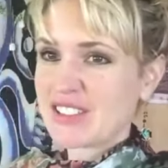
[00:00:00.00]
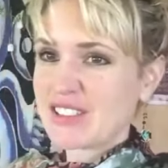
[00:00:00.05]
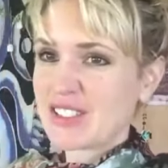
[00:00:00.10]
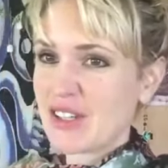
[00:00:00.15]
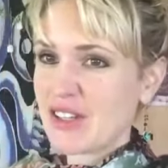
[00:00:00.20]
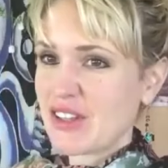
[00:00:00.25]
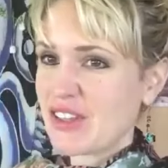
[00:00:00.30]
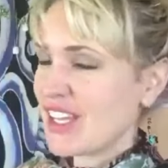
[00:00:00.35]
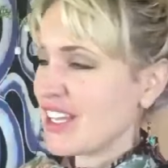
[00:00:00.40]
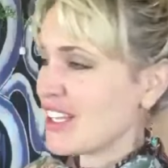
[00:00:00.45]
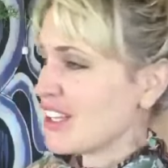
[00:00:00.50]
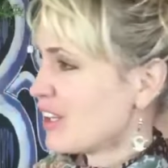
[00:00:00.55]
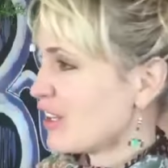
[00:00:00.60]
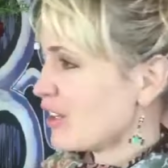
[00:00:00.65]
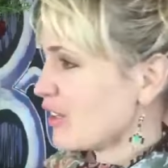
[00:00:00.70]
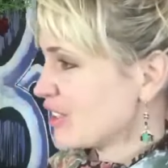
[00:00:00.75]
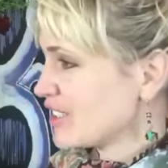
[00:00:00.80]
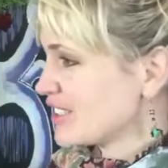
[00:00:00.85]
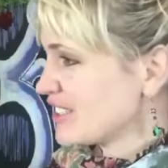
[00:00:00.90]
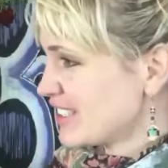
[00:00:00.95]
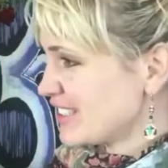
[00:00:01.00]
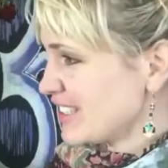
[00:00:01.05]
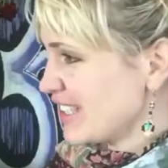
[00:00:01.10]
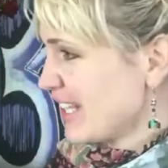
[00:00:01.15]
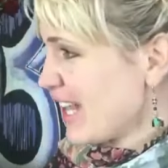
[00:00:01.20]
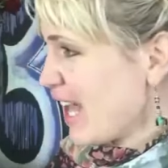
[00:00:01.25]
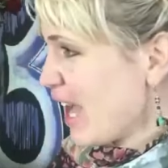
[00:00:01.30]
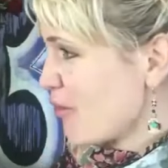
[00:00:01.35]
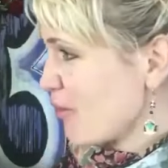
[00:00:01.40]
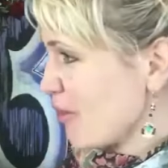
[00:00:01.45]
So you think that you're
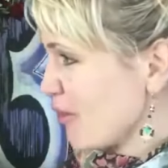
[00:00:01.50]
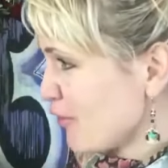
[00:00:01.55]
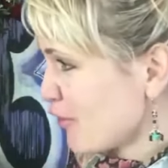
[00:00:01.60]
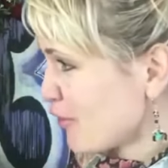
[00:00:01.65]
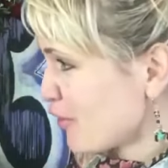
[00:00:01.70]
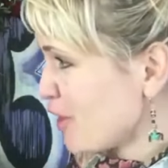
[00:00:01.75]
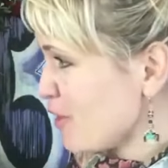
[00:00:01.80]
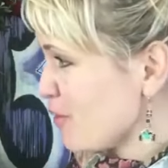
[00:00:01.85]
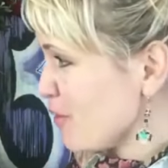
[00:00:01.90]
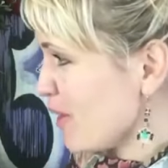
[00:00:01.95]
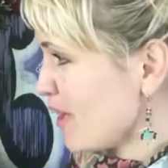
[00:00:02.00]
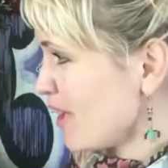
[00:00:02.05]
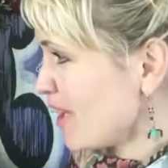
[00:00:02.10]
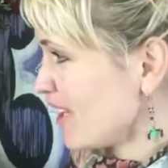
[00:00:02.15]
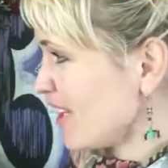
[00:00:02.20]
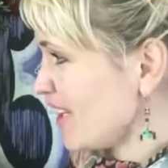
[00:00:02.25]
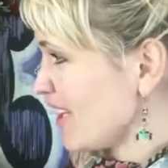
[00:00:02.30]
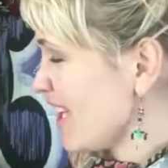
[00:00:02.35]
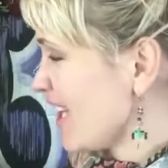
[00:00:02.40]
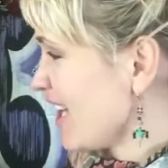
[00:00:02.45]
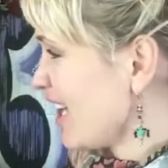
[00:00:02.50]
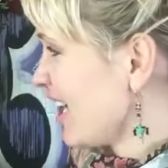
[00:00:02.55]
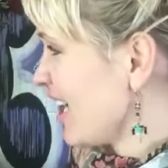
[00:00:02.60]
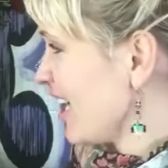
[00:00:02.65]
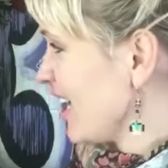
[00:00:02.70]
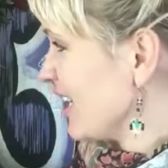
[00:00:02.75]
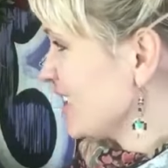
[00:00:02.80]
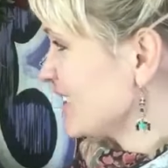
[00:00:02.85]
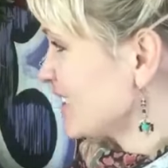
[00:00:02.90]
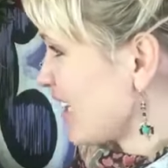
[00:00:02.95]
sitting there with free will
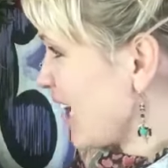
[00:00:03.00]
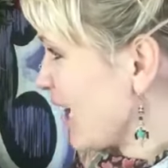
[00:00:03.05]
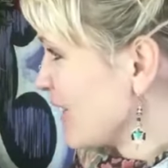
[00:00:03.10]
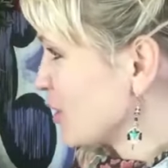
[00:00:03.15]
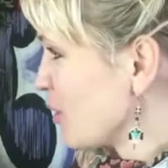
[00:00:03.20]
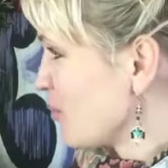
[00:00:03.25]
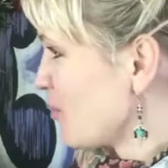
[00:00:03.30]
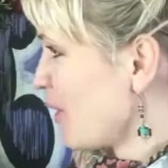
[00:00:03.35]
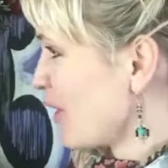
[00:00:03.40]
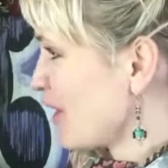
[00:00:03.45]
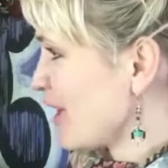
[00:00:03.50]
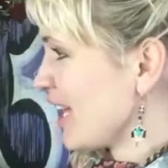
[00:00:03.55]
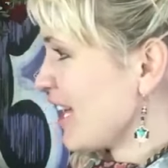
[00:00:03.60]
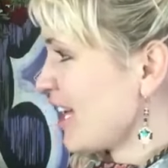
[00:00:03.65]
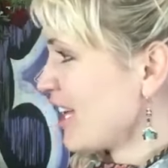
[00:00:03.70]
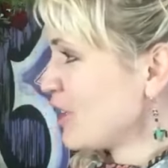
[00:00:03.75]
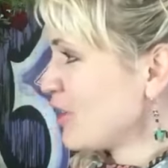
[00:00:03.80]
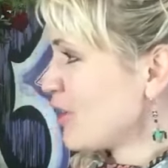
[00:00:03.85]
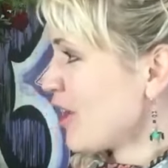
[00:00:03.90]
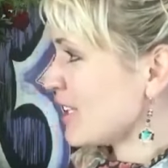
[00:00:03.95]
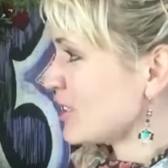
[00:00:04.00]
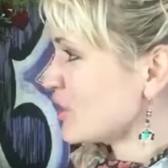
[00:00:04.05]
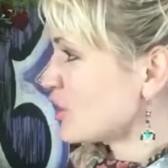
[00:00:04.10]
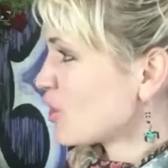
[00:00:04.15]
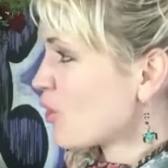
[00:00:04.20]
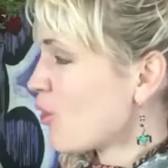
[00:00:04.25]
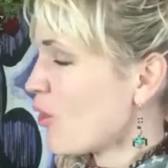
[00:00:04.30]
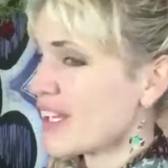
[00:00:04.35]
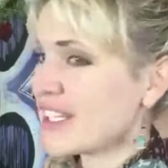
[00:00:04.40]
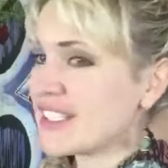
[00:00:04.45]
inside your body, and you
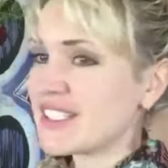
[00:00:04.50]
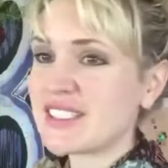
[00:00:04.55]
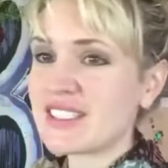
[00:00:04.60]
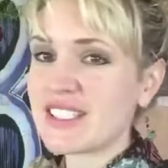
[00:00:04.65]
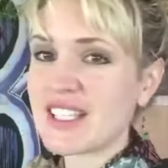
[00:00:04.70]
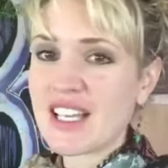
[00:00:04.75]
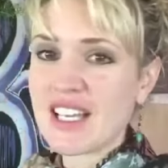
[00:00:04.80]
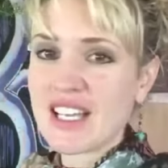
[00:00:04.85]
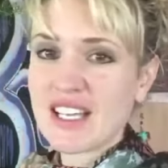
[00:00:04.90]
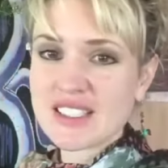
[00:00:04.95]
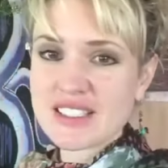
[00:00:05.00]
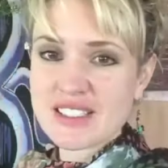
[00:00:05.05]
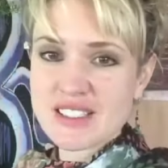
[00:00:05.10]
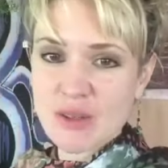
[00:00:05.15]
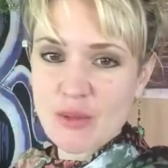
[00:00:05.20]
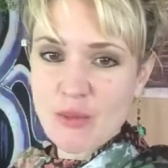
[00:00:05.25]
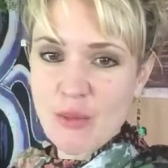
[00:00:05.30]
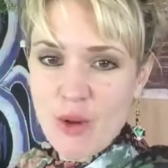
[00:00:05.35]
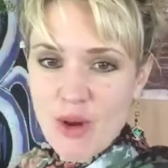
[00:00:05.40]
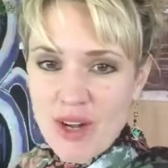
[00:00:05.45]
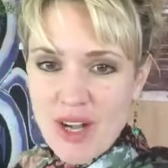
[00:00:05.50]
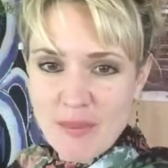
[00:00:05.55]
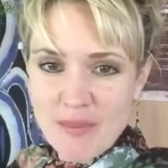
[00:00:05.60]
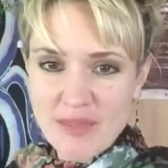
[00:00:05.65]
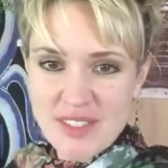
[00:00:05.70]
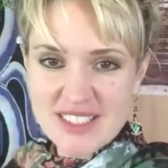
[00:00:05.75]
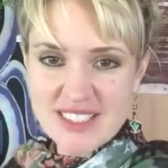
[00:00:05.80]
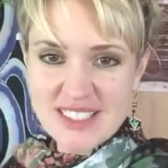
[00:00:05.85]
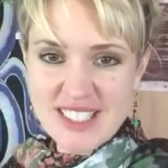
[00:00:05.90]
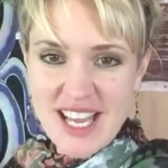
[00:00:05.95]
had choice to walk
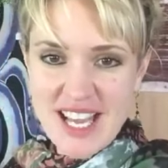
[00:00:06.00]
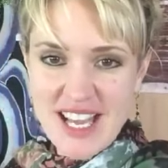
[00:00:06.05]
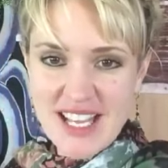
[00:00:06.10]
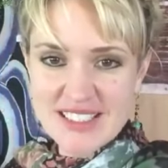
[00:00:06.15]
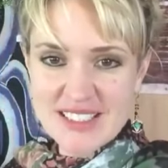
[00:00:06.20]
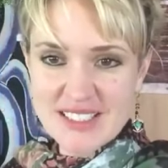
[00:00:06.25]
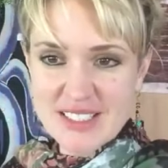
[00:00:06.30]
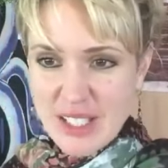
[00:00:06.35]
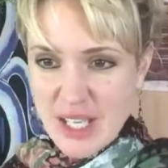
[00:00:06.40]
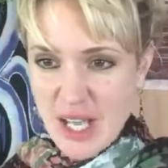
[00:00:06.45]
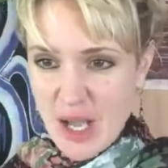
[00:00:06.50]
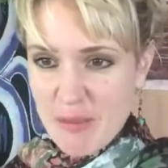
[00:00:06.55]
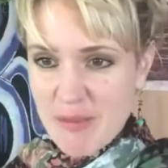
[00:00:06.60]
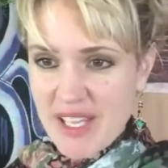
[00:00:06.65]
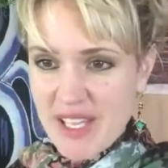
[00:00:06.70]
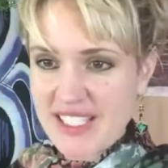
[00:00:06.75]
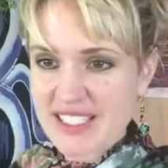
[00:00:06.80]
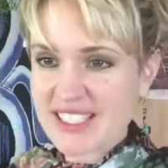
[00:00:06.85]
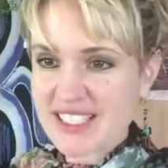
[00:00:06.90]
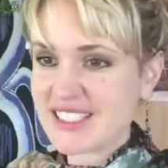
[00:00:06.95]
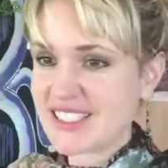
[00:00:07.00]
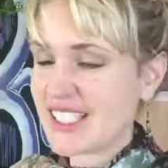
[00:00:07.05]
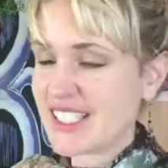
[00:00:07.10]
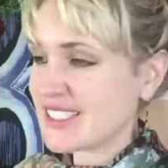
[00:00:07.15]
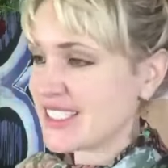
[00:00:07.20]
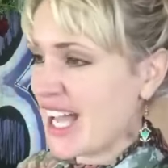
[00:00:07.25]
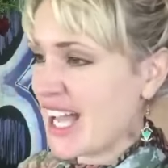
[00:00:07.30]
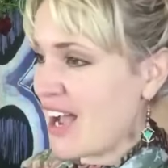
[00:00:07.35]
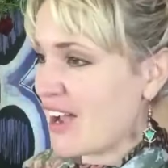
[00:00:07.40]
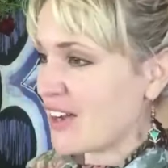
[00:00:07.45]
up the stairs, to come here, to
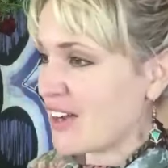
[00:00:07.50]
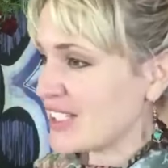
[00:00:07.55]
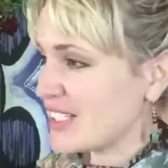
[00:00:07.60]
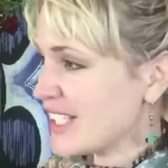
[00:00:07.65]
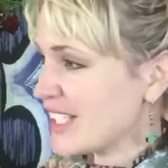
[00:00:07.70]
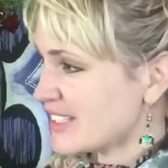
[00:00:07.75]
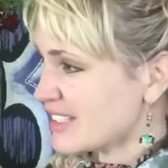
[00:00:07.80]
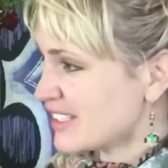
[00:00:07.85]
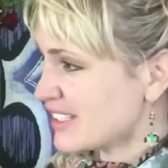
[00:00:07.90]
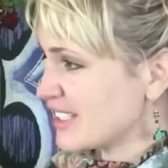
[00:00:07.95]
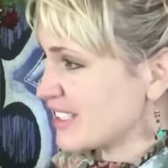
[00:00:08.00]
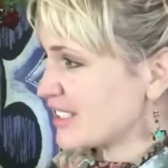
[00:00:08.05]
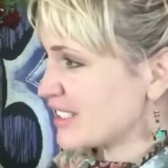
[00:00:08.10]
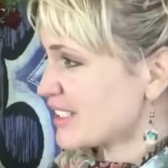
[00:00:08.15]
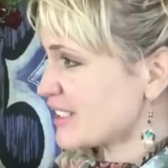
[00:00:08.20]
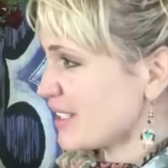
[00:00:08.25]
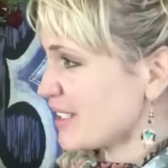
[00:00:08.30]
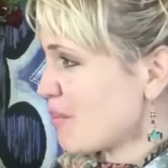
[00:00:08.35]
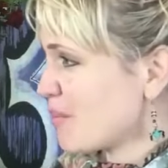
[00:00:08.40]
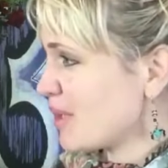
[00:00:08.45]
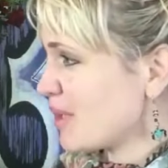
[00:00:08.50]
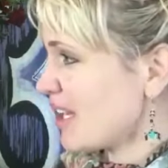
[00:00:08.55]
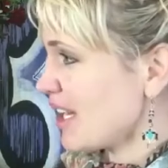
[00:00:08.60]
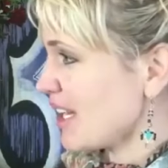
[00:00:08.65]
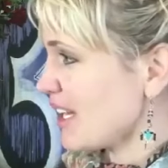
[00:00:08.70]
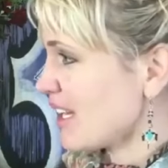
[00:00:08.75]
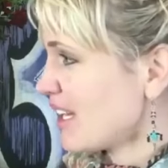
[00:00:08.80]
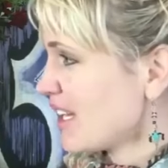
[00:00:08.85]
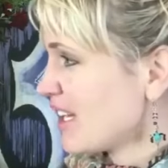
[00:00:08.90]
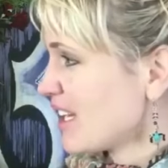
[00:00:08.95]
sit down and listen to
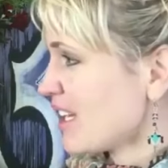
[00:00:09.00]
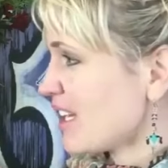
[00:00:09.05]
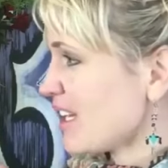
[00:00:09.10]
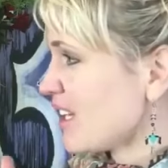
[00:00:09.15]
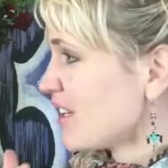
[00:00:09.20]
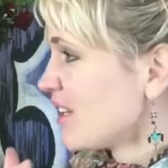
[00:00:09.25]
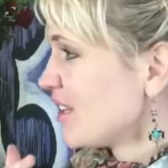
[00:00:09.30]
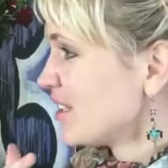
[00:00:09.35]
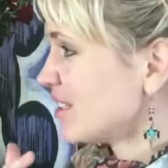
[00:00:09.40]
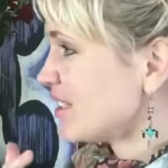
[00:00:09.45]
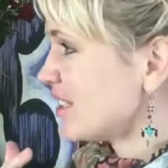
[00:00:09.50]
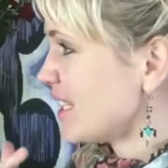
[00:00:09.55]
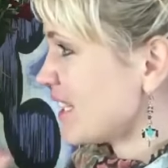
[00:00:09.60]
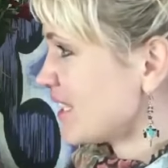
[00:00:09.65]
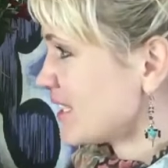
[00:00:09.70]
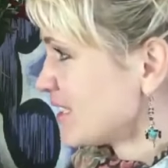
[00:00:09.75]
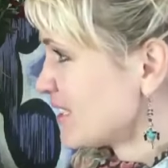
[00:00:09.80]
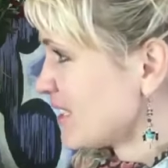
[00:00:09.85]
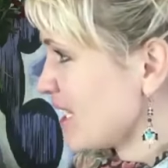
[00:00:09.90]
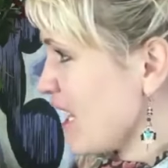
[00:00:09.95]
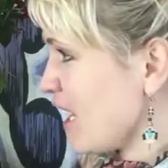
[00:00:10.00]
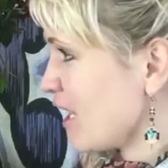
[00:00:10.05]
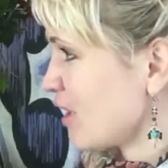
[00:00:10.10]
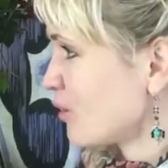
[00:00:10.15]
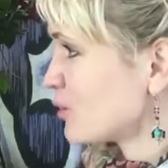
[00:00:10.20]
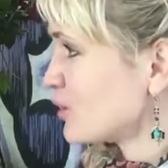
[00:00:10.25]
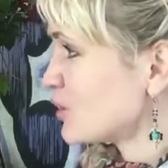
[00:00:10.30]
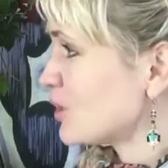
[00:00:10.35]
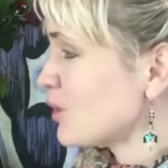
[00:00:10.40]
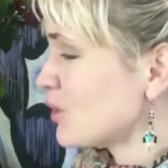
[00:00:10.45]
somebody that's
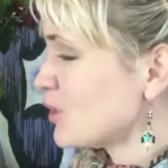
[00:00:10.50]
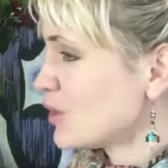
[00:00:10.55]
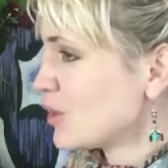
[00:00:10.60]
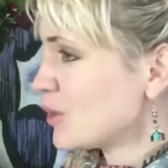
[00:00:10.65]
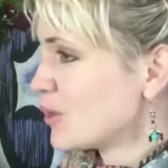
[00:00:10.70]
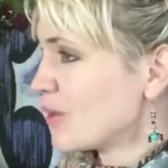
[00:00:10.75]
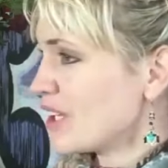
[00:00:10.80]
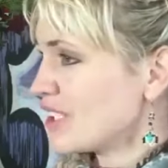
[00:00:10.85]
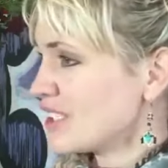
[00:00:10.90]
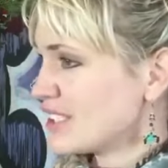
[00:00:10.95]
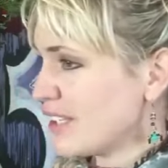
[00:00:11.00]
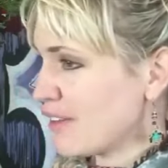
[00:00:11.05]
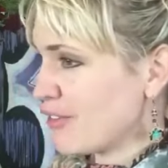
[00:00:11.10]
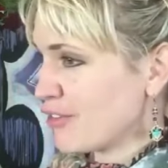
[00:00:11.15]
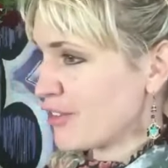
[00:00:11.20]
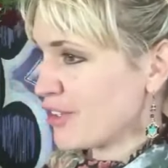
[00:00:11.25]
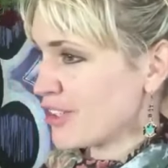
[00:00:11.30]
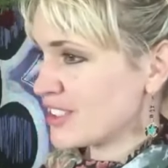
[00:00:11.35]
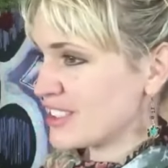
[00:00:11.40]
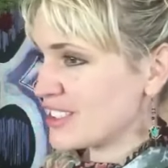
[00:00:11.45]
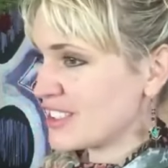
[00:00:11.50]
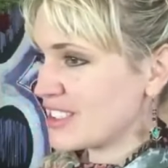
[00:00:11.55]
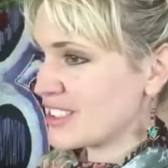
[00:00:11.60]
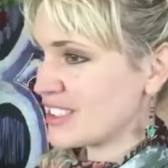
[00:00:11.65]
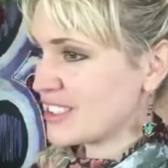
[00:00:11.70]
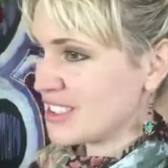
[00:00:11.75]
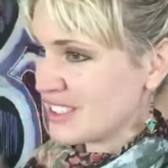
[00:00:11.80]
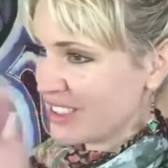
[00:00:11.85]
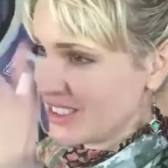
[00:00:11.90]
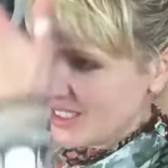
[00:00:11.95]
external to you and
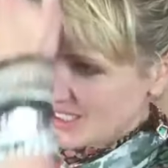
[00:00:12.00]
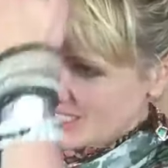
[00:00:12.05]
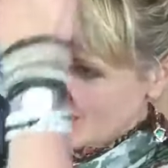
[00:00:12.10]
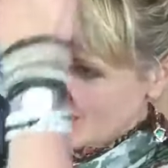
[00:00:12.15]
different.